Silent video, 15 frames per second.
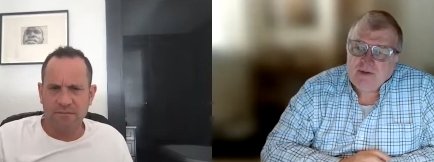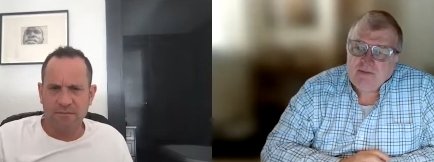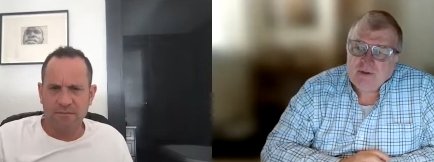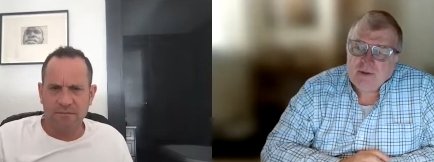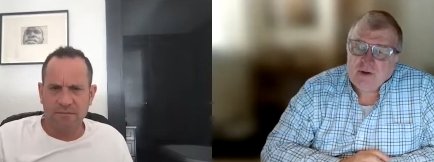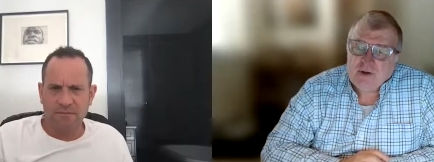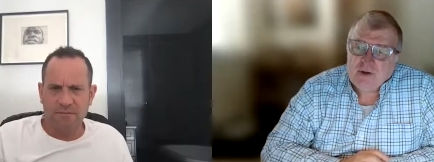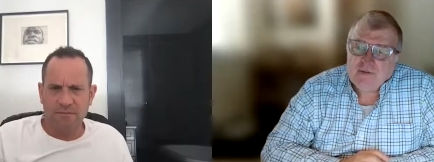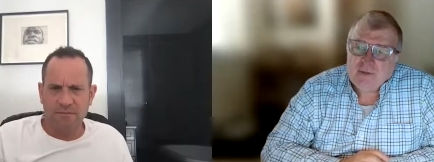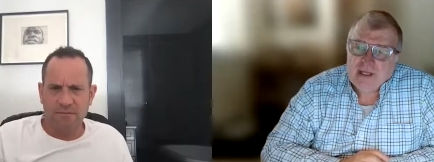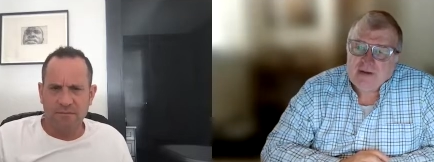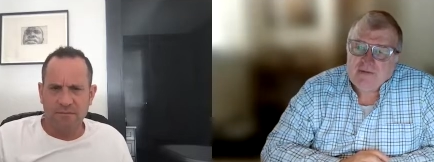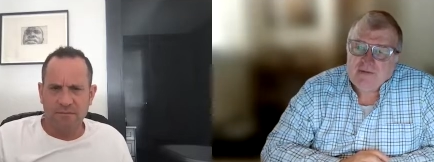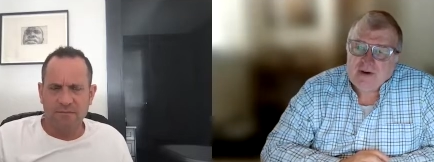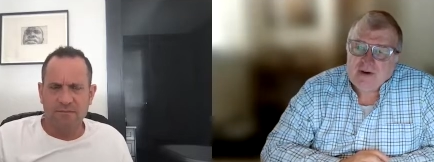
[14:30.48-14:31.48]
Speaker 1: before, you've
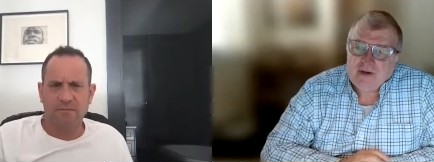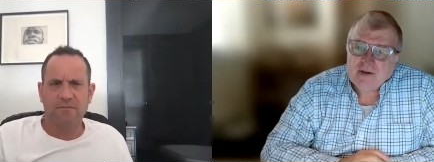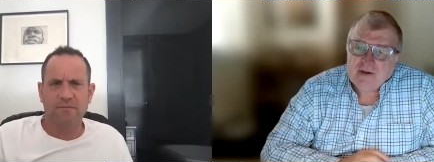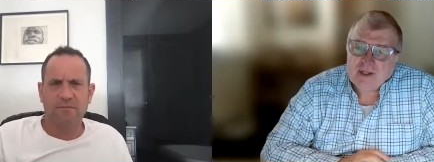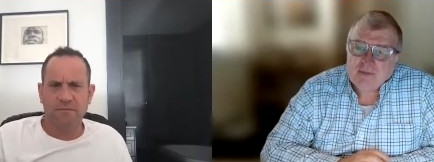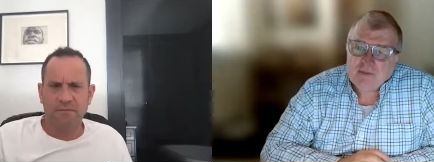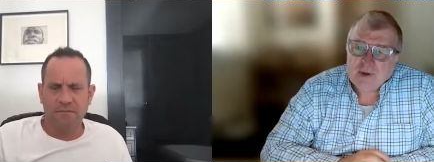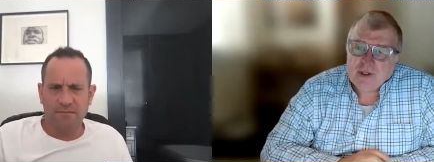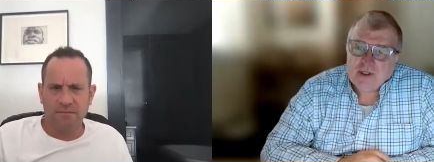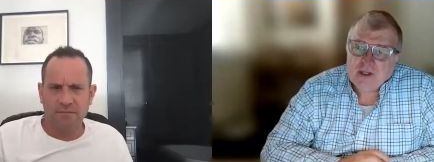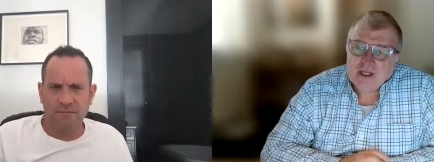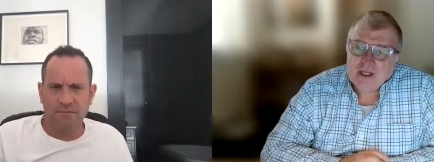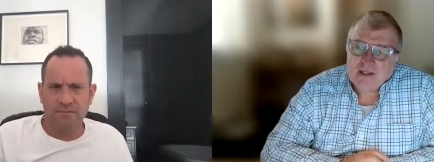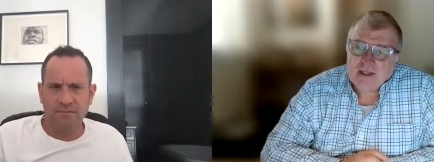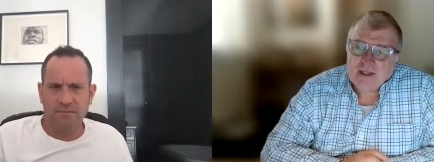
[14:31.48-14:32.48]
made a very interesting point
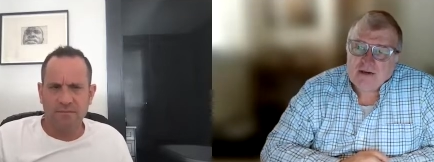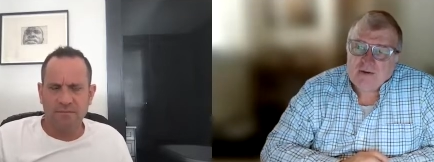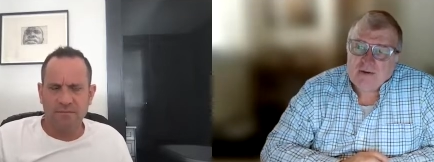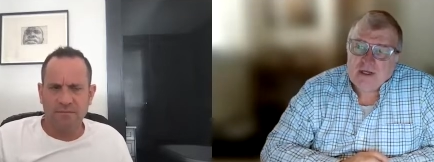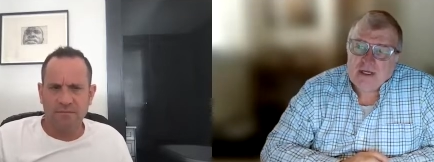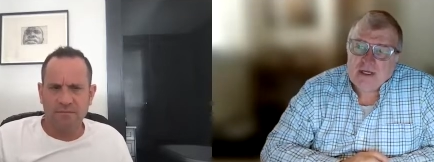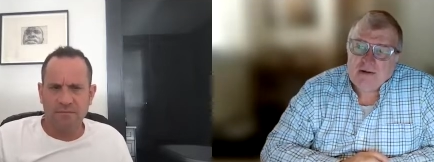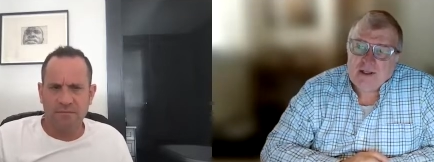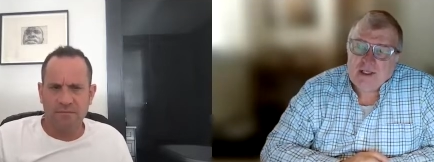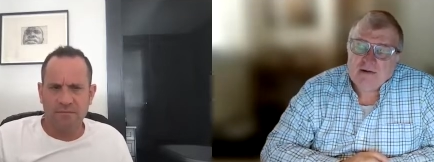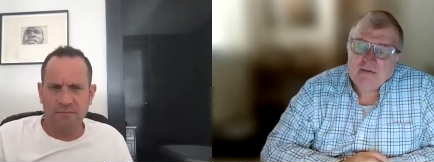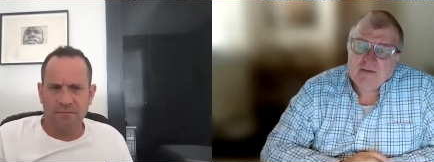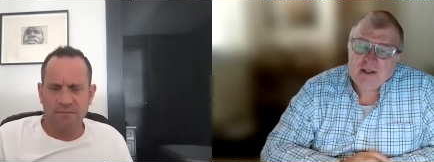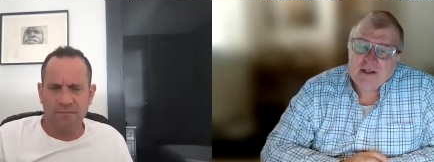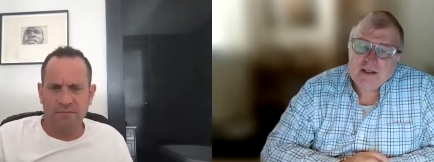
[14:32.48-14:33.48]
that really,
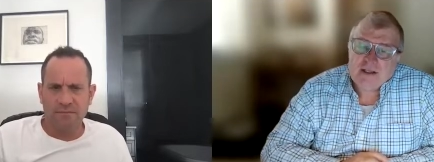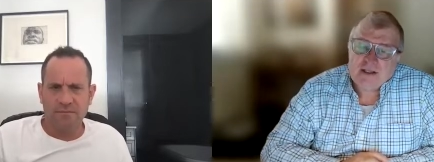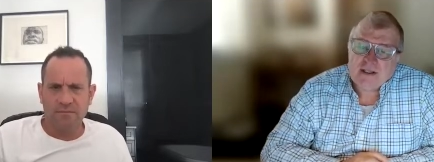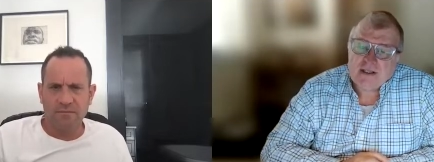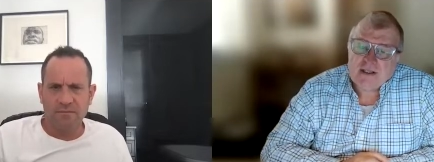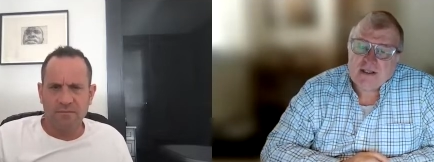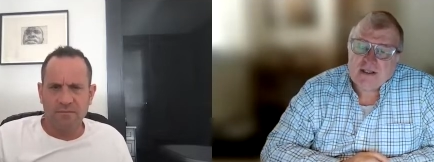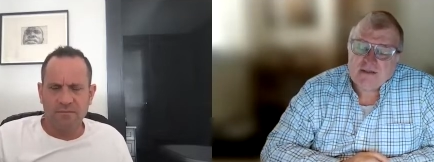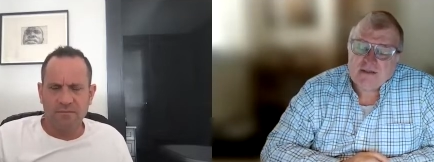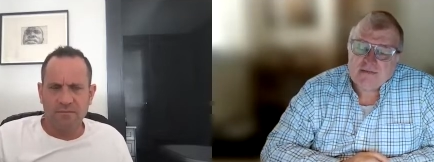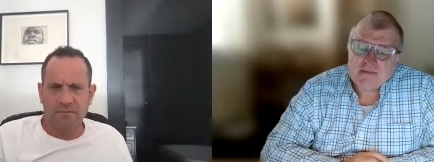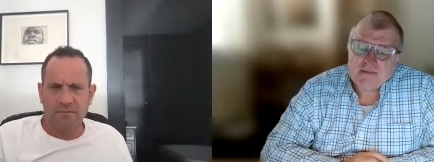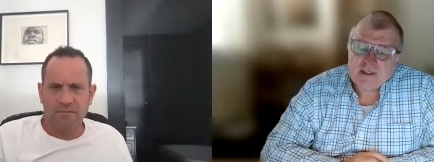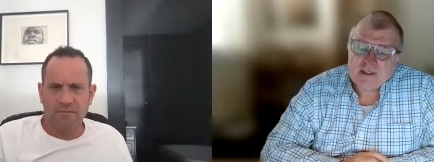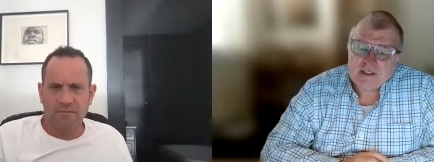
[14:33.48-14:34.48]
given the the,
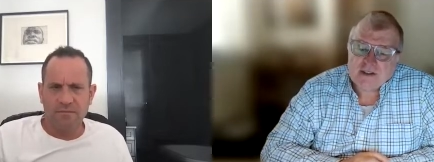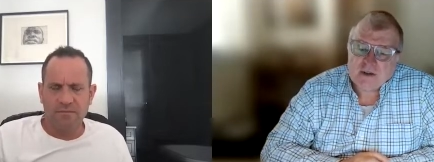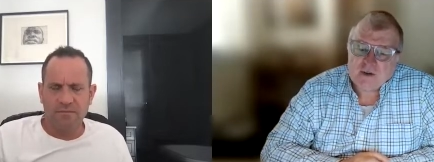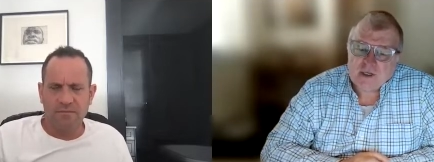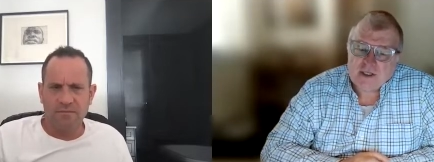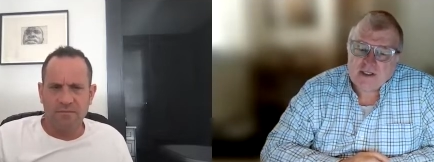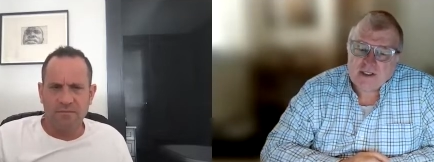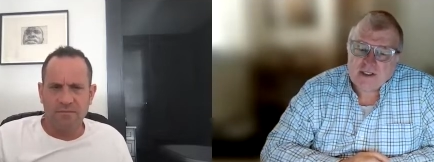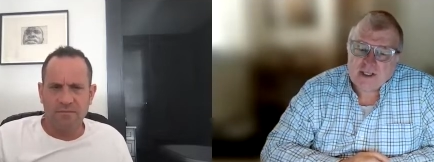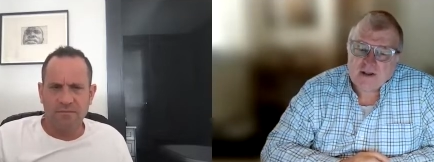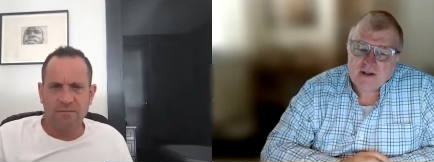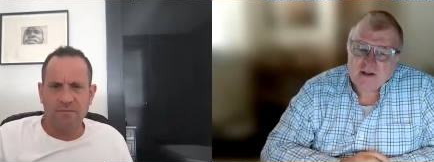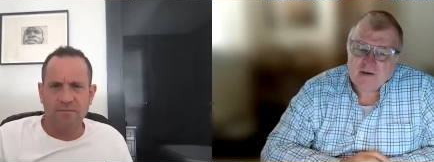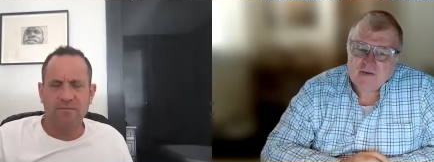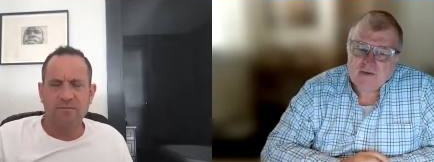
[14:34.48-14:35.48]
the situation in
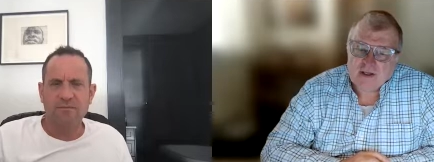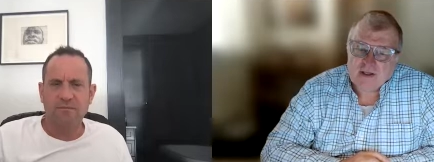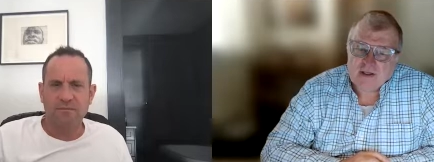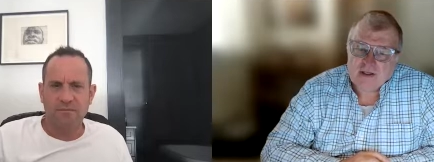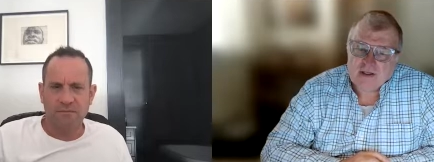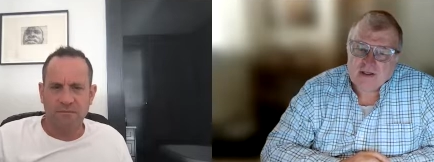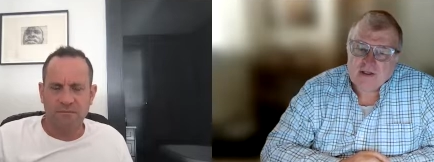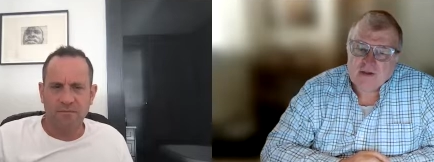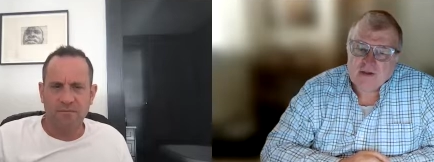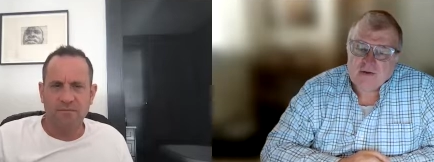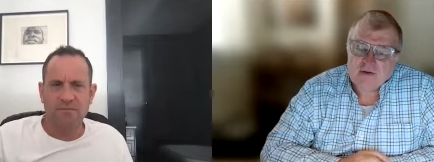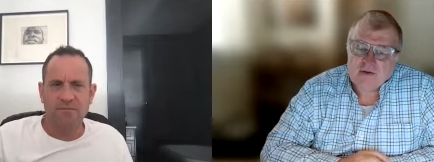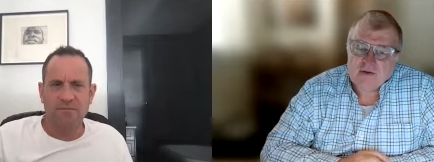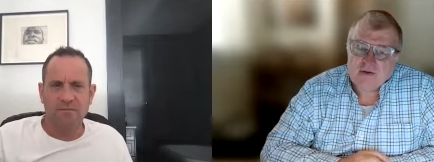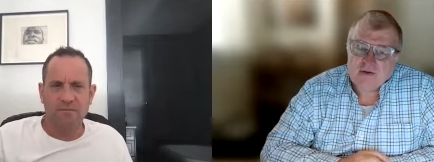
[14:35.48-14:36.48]
South Africa,
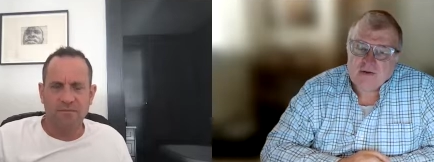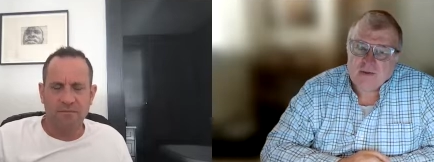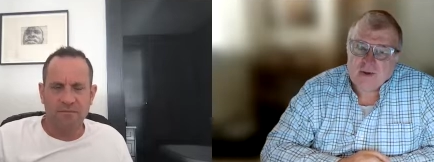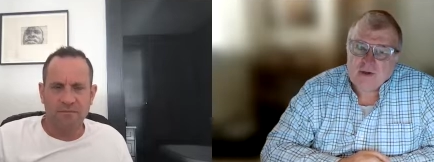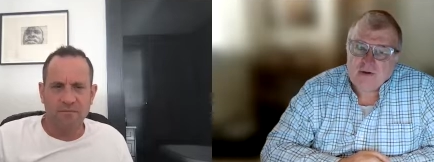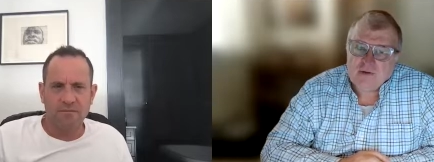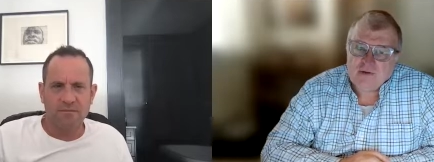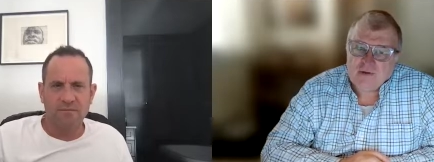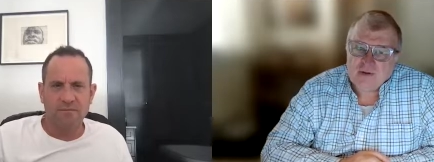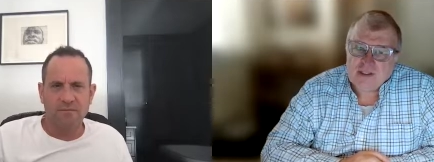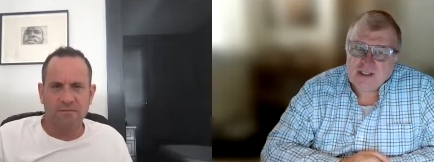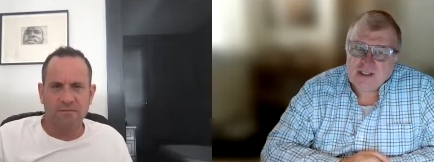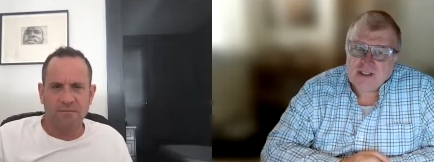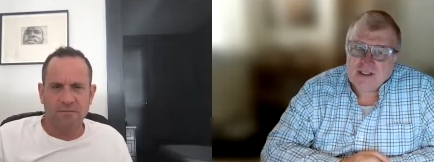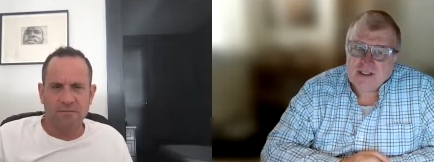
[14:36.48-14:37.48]
you the, the way you
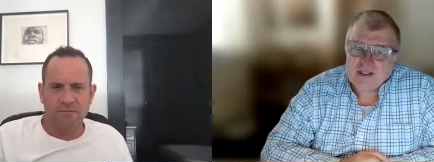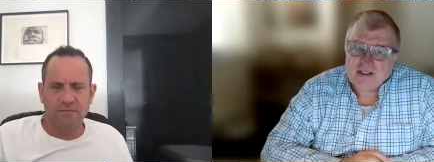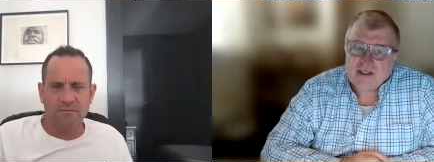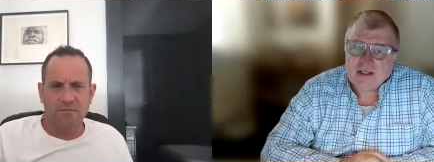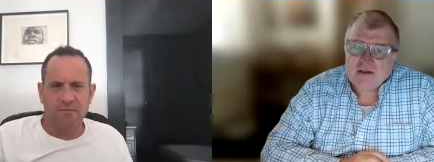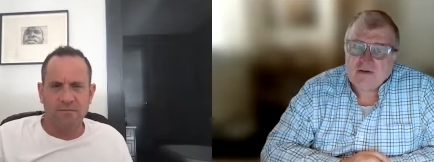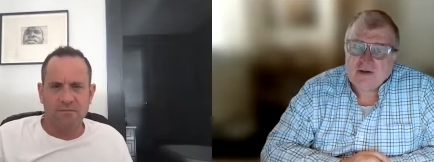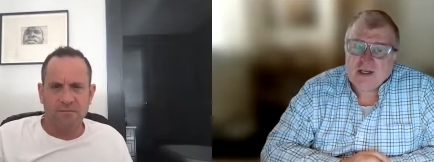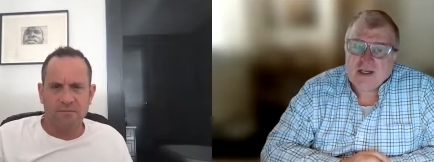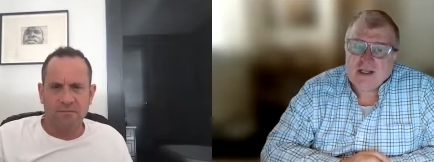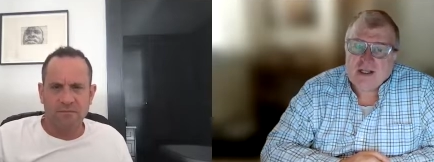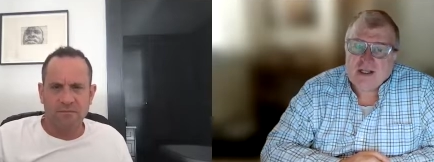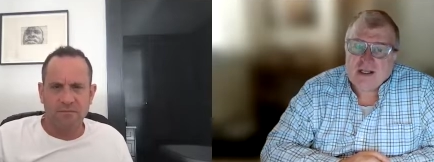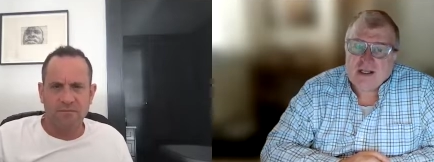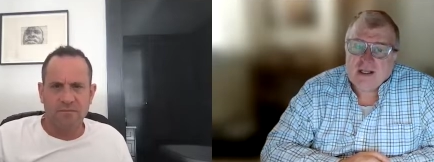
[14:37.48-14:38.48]
foresee it is that
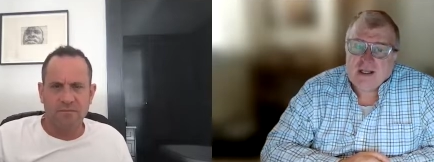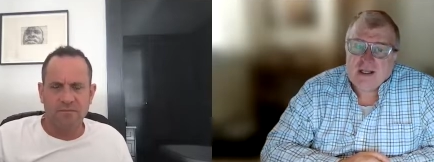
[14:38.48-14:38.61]
really